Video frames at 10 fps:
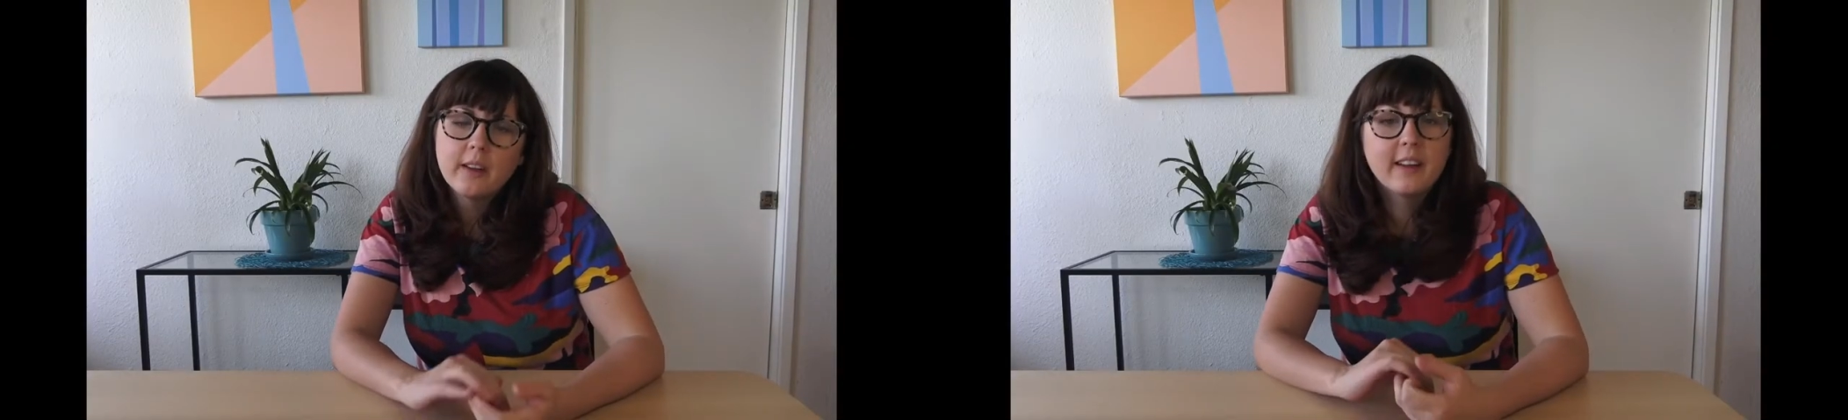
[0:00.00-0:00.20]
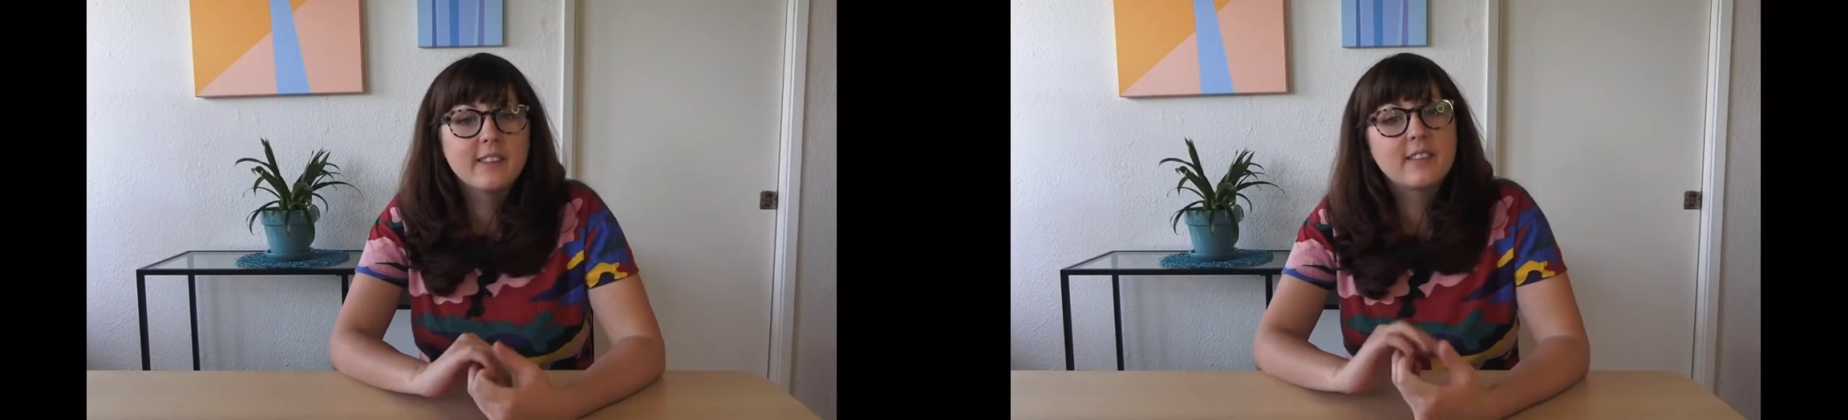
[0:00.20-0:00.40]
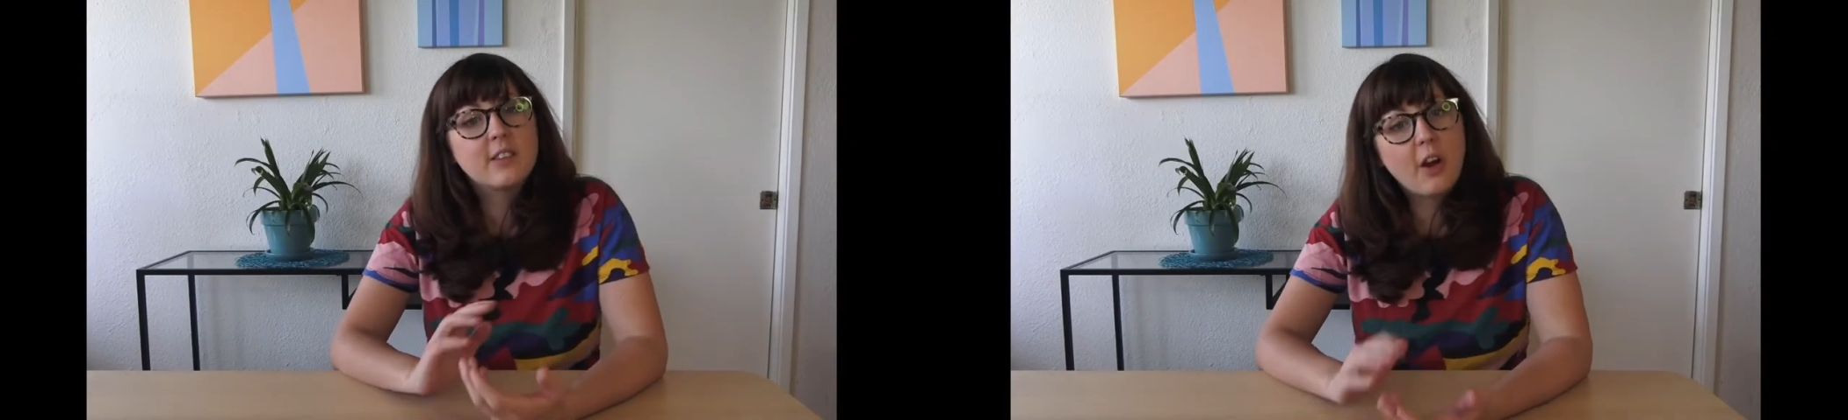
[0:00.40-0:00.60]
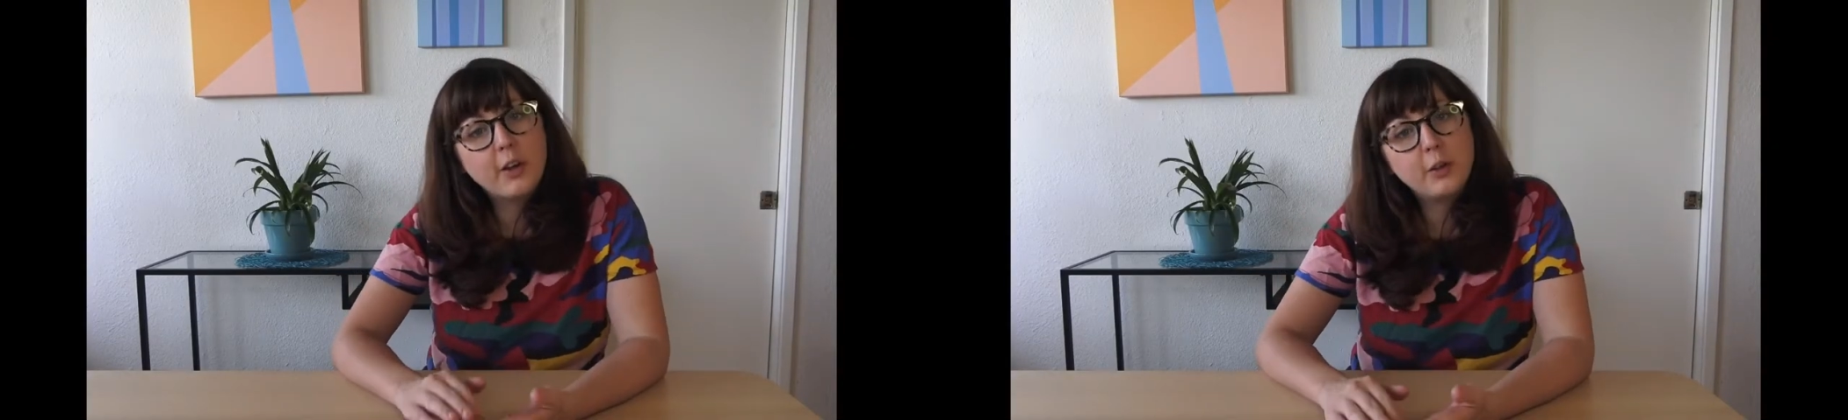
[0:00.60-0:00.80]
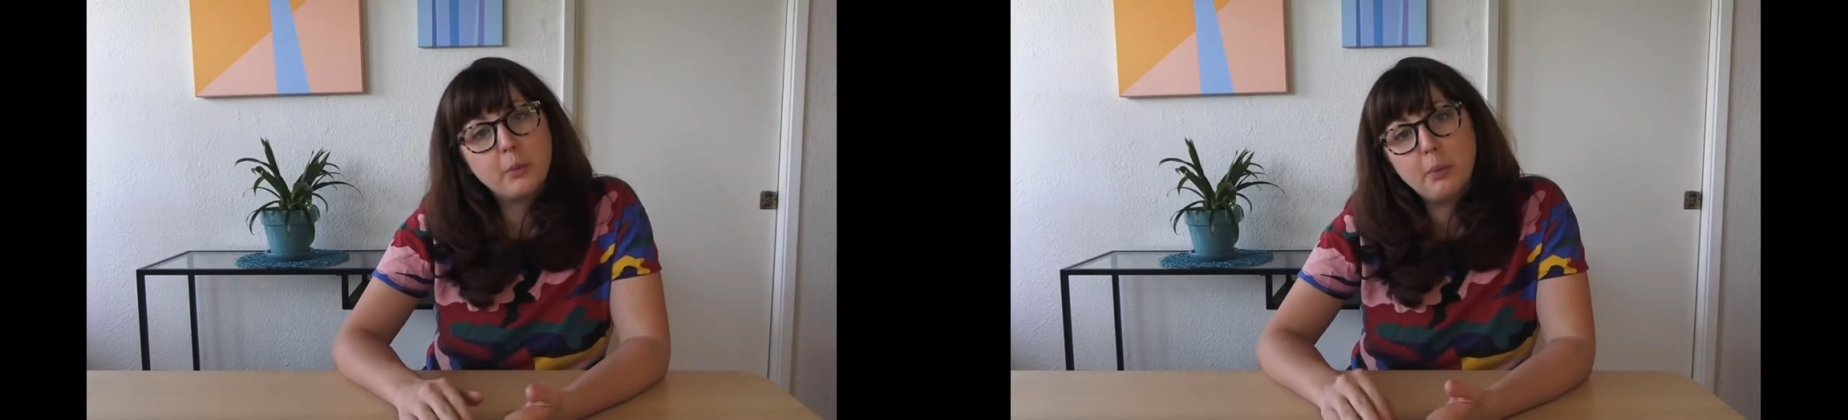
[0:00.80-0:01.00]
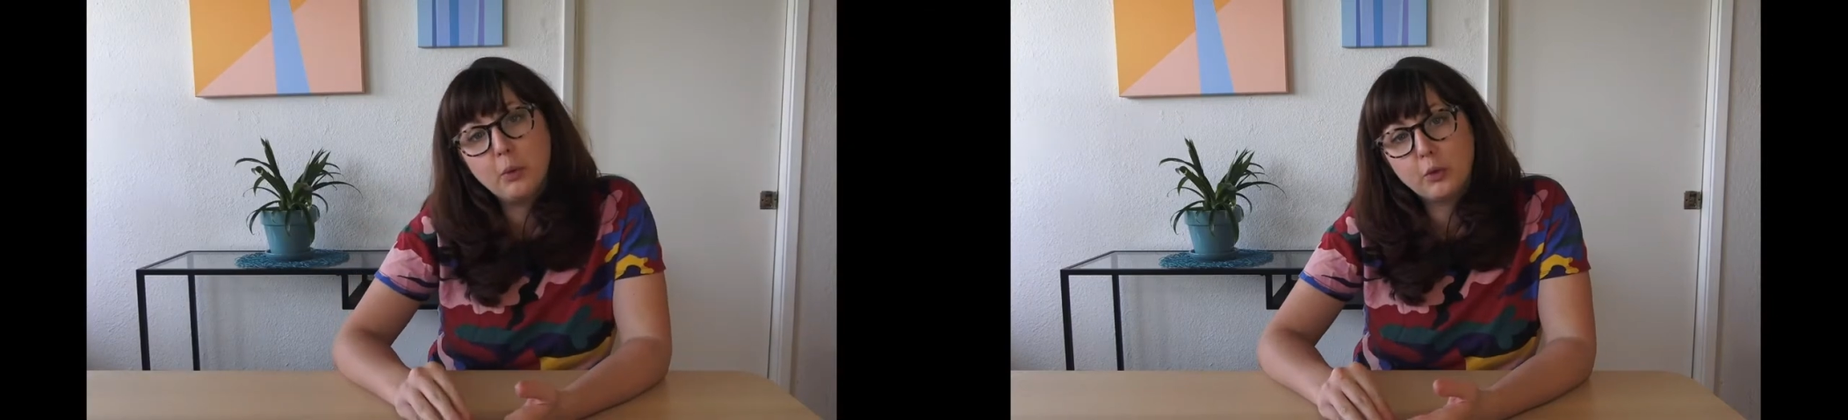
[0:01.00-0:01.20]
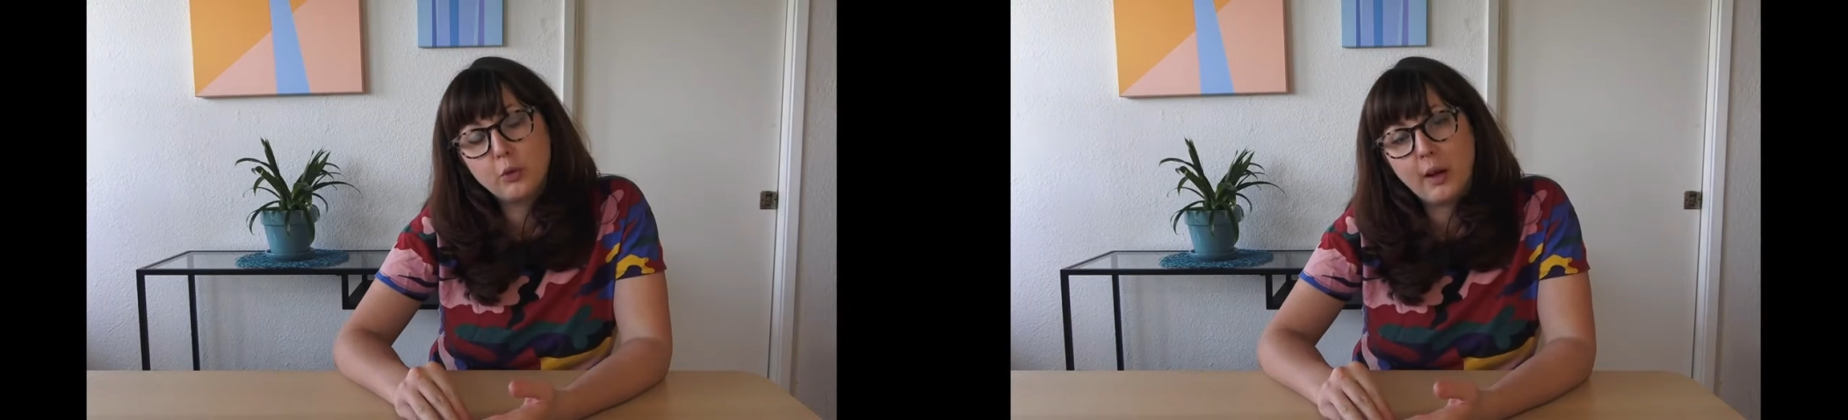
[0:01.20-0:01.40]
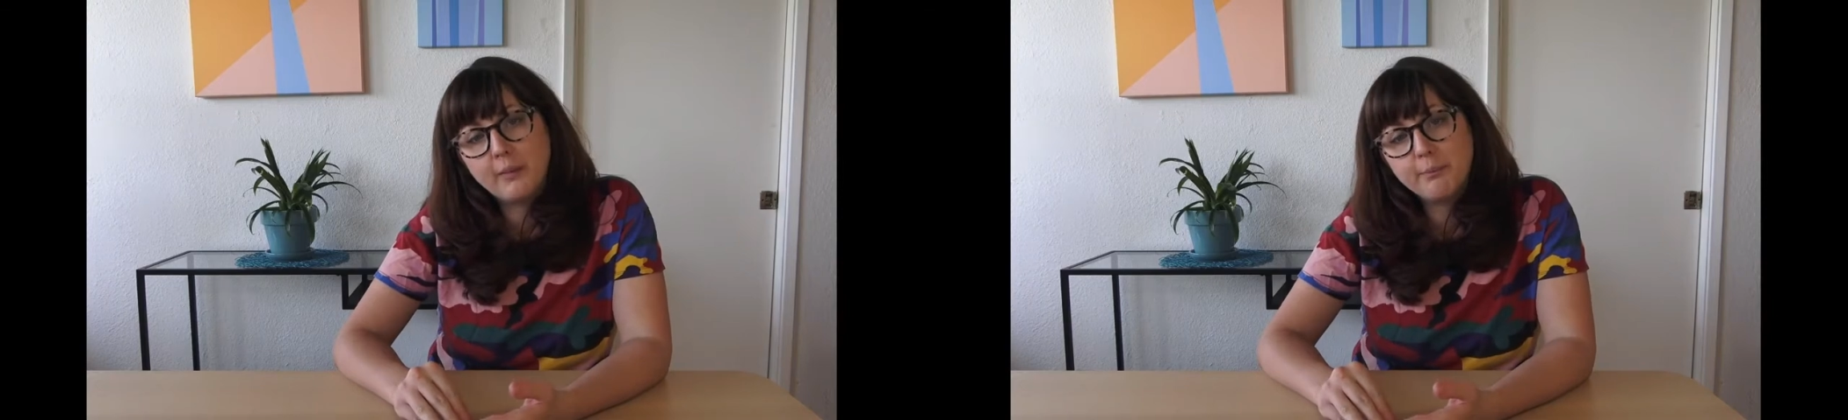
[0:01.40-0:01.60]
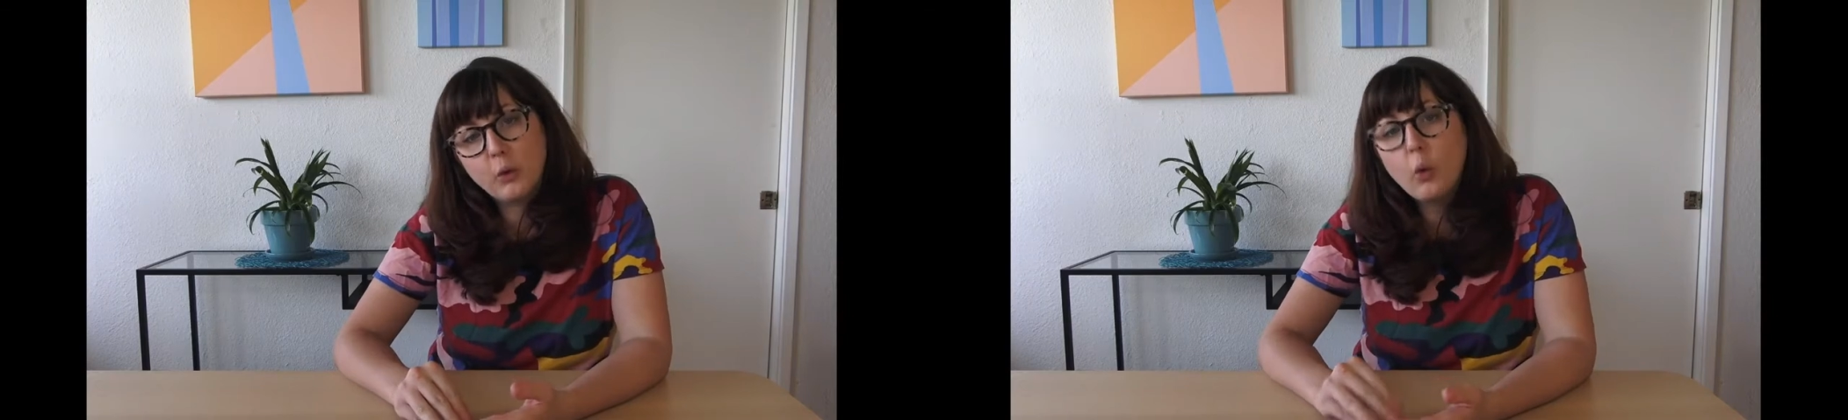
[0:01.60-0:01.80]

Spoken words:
and start your portrait,